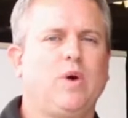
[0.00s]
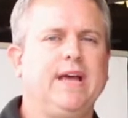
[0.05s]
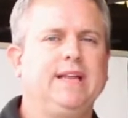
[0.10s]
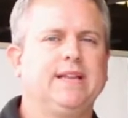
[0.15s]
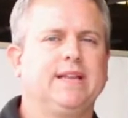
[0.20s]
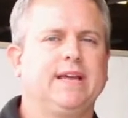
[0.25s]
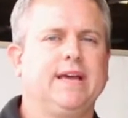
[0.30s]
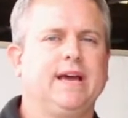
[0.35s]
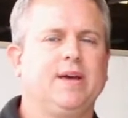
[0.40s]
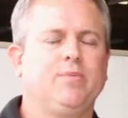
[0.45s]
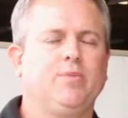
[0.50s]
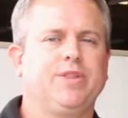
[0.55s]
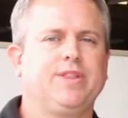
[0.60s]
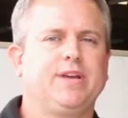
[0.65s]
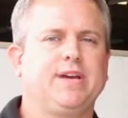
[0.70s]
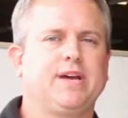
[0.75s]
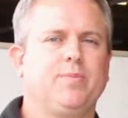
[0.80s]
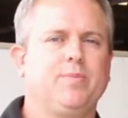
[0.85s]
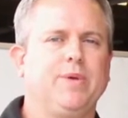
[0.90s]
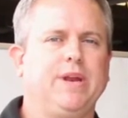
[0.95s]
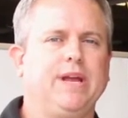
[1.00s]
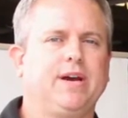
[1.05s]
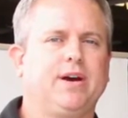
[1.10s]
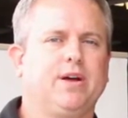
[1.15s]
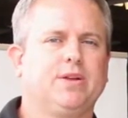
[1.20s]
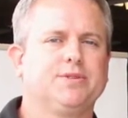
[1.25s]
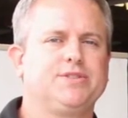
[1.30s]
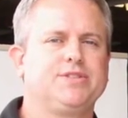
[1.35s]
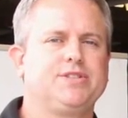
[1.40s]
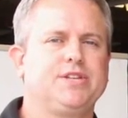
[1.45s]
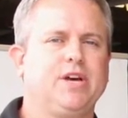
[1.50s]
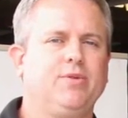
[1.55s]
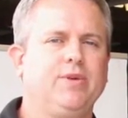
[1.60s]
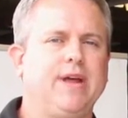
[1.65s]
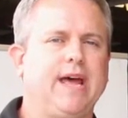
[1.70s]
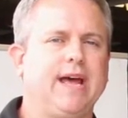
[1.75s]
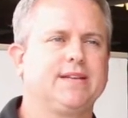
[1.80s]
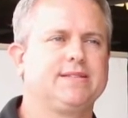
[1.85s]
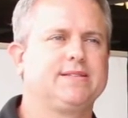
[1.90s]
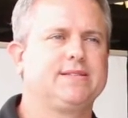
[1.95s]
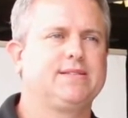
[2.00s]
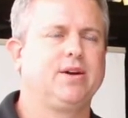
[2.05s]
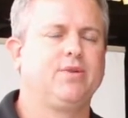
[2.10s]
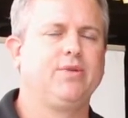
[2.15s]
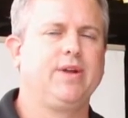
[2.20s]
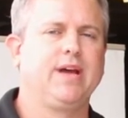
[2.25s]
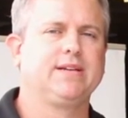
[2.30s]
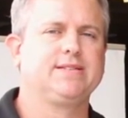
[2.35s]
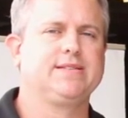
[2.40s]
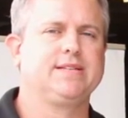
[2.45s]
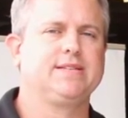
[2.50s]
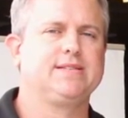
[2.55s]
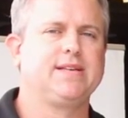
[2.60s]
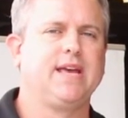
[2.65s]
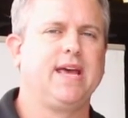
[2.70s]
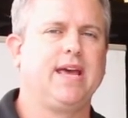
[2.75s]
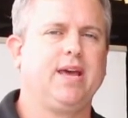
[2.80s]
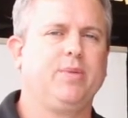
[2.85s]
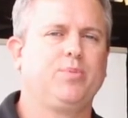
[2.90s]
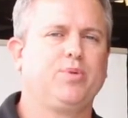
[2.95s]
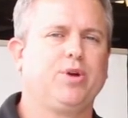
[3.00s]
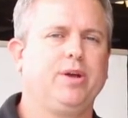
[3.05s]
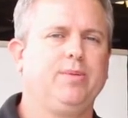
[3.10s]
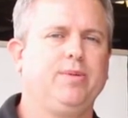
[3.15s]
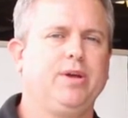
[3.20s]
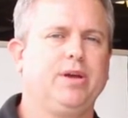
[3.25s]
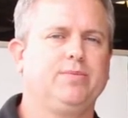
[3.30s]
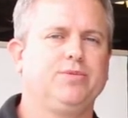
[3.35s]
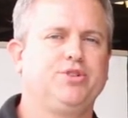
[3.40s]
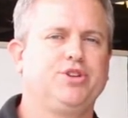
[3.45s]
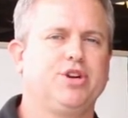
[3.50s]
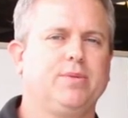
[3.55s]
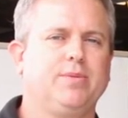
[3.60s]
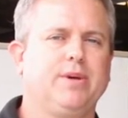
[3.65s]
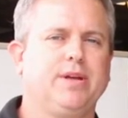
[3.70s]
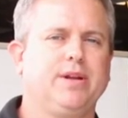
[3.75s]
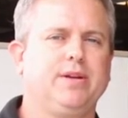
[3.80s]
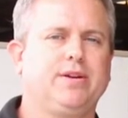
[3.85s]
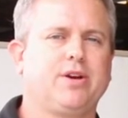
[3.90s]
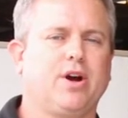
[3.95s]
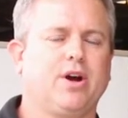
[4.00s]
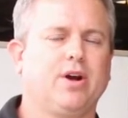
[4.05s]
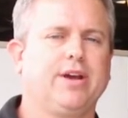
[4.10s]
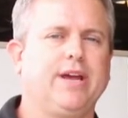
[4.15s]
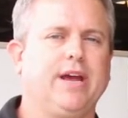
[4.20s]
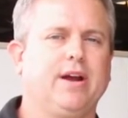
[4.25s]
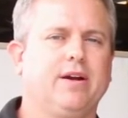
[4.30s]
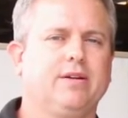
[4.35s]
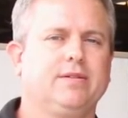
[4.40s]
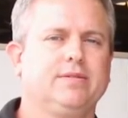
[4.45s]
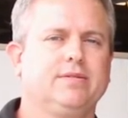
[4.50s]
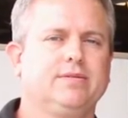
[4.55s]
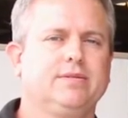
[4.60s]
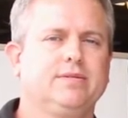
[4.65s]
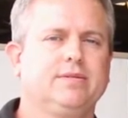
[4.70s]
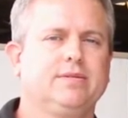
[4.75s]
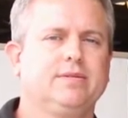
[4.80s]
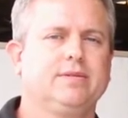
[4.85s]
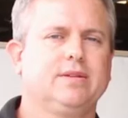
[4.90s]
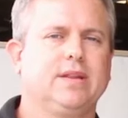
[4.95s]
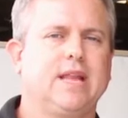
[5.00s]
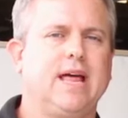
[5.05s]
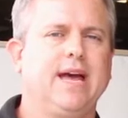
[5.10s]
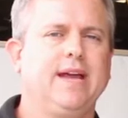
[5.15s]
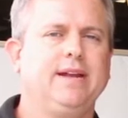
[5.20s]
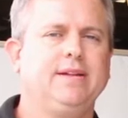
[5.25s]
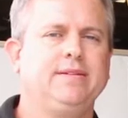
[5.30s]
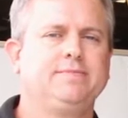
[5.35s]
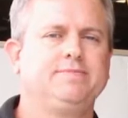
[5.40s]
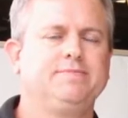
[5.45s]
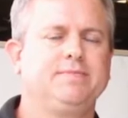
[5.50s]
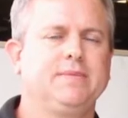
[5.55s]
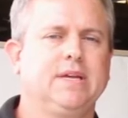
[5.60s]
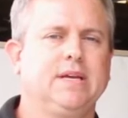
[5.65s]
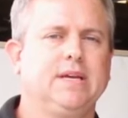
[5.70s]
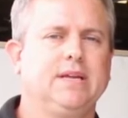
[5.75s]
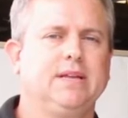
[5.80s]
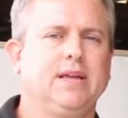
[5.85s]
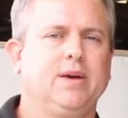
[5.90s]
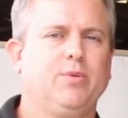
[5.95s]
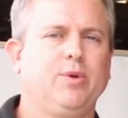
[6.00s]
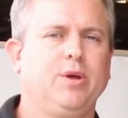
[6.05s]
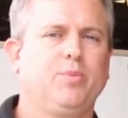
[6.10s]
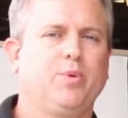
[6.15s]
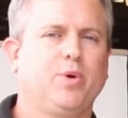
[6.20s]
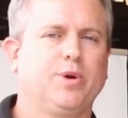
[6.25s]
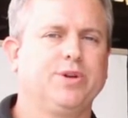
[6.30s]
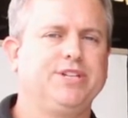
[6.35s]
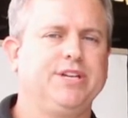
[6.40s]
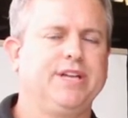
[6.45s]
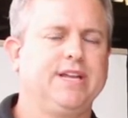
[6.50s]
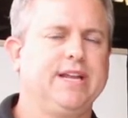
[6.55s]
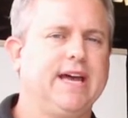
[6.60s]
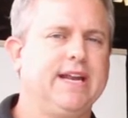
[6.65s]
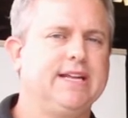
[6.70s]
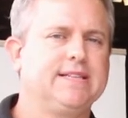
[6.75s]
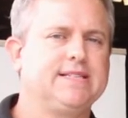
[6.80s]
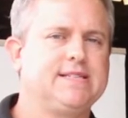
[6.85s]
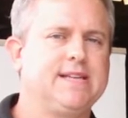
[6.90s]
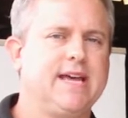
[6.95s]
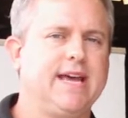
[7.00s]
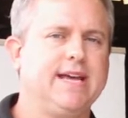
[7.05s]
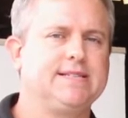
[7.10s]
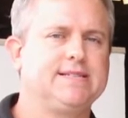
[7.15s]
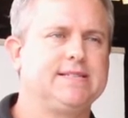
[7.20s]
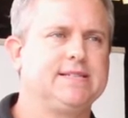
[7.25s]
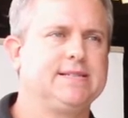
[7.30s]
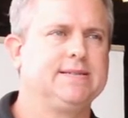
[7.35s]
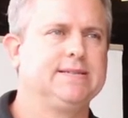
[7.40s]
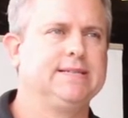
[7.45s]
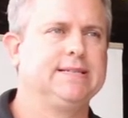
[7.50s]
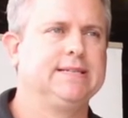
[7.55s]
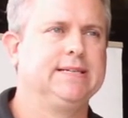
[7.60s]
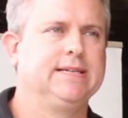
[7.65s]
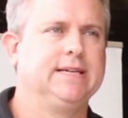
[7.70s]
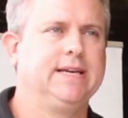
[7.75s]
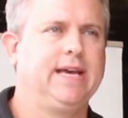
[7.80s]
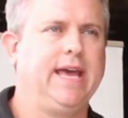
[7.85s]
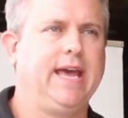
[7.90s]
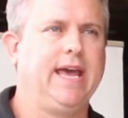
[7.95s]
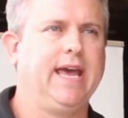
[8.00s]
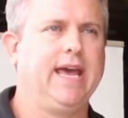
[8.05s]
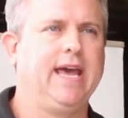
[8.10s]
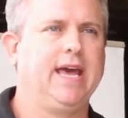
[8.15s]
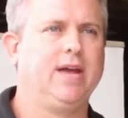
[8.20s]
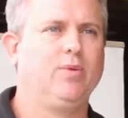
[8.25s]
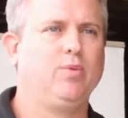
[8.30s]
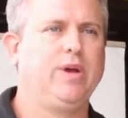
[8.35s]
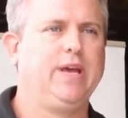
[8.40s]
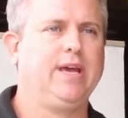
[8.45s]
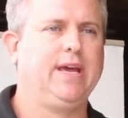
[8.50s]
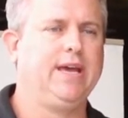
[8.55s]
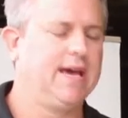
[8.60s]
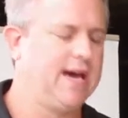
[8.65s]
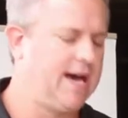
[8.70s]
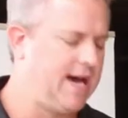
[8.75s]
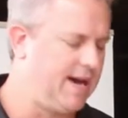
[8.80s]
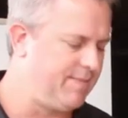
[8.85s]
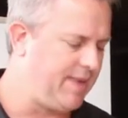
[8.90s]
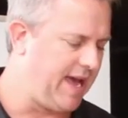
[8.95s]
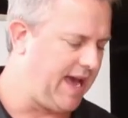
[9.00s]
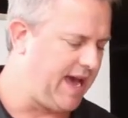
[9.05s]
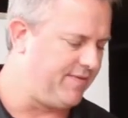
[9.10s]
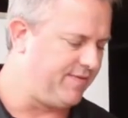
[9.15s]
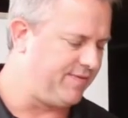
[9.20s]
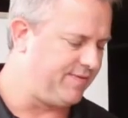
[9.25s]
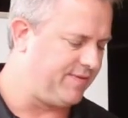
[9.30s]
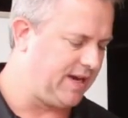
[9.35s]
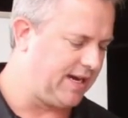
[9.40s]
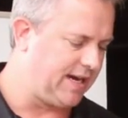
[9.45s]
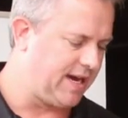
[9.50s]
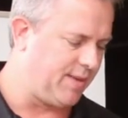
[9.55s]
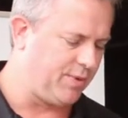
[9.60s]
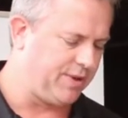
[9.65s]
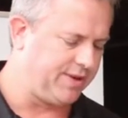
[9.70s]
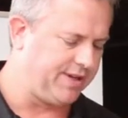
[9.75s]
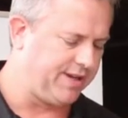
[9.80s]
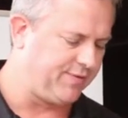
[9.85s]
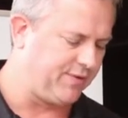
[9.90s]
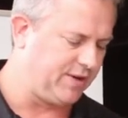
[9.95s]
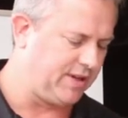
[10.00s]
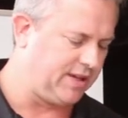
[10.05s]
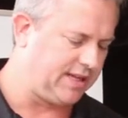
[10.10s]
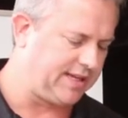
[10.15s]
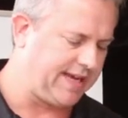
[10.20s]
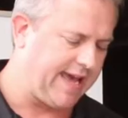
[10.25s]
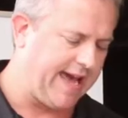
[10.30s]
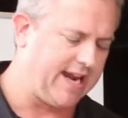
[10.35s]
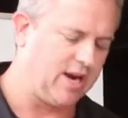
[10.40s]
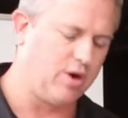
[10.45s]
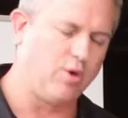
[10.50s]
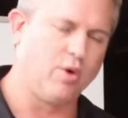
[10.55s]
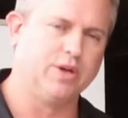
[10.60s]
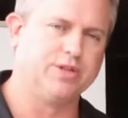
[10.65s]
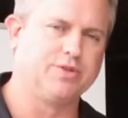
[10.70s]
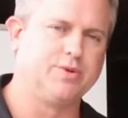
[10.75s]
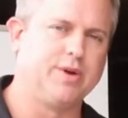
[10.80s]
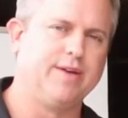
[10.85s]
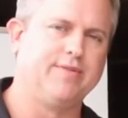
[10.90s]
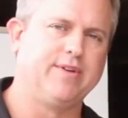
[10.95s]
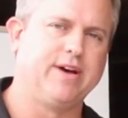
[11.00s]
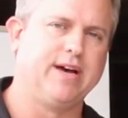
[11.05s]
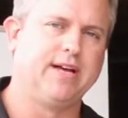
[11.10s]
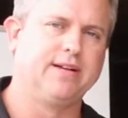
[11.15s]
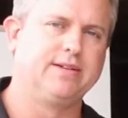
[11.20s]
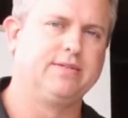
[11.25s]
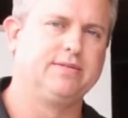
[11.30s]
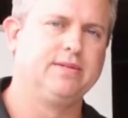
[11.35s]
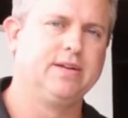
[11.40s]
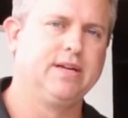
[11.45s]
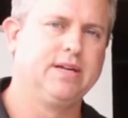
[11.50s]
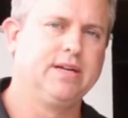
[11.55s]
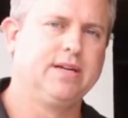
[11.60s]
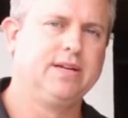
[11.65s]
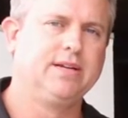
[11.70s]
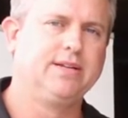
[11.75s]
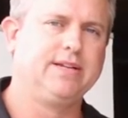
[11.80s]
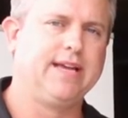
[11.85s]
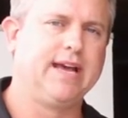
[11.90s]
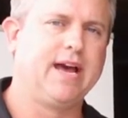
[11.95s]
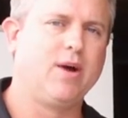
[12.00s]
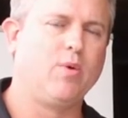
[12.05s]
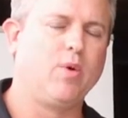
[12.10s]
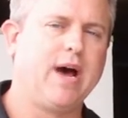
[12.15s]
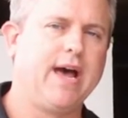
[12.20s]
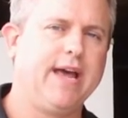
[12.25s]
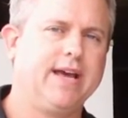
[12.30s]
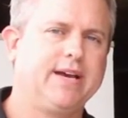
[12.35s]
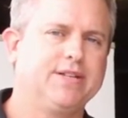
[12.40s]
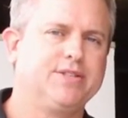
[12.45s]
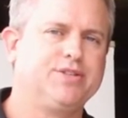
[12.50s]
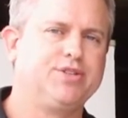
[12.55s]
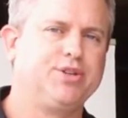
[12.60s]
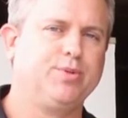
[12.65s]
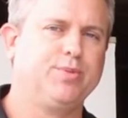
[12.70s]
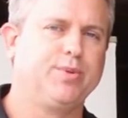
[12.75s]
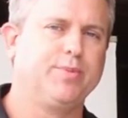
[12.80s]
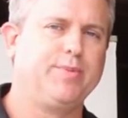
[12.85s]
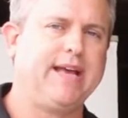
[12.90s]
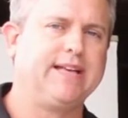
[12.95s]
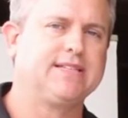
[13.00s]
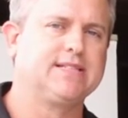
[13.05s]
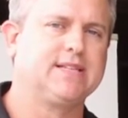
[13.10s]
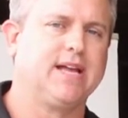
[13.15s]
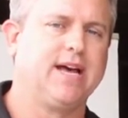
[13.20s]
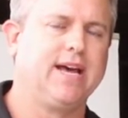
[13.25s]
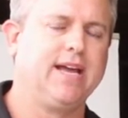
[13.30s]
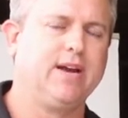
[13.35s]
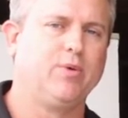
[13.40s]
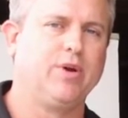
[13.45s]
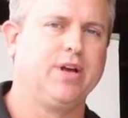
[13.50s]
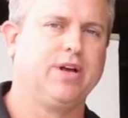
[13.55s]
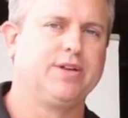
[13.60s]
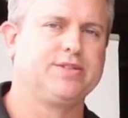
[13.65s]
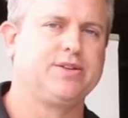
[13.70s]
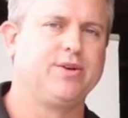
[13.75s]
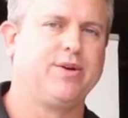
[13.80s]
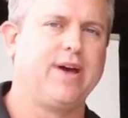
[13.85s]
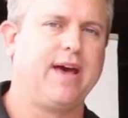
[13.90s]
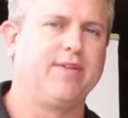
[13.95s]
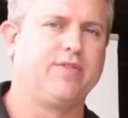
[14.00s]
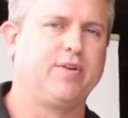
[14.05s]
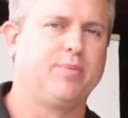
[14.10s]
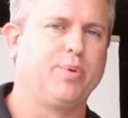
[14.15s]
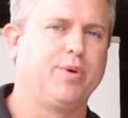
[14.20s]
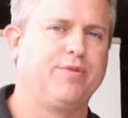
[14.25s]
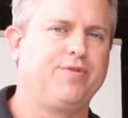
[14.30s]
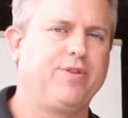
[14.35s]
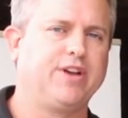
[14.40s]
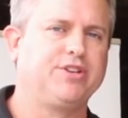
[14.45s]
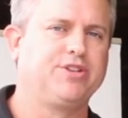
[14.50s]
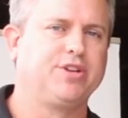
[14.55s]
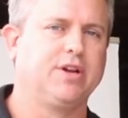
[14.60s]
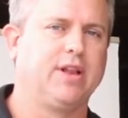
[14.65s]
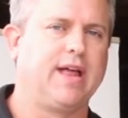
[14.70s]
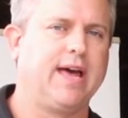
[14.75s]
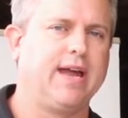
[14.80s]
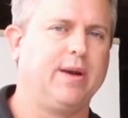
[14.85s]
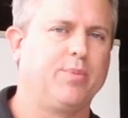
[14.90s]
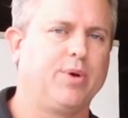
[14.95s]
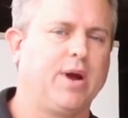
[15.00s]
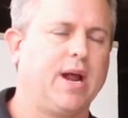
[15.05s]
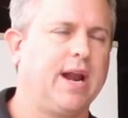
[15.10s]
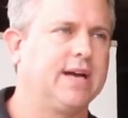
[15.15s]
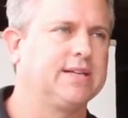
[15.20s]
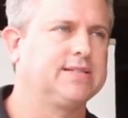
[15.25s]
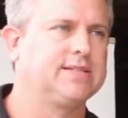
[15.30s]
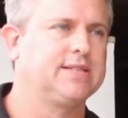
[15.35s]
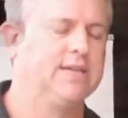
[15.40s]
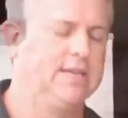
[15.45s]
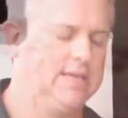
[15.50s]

Whiteley. I'm with a company called SONAX. SONAX is a premium German car care line that we import to the United States, and we have a couple of different categories. We have a DIY consumer-based line, and we also have a professional line of products.